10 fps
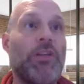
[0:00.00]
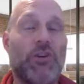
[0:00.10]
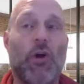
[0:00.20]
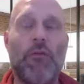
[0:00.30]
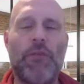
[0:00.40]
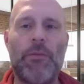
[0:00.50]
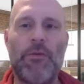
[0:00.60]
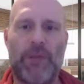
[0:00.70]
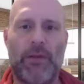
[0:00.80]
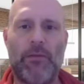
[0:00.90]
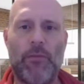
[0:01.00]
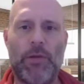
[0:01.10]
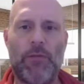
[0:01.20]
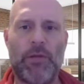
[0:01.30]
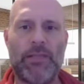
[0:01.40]
What is your goal for the movie? What
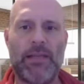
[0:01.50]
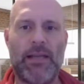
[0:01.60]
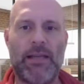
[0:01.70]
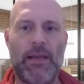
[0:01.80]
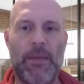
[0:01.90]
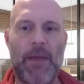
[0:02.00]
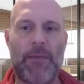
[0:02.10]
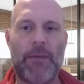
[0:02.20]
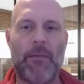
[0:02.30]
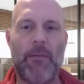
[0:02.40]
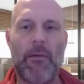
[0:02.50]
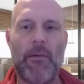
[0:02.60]
do you want to end up happening?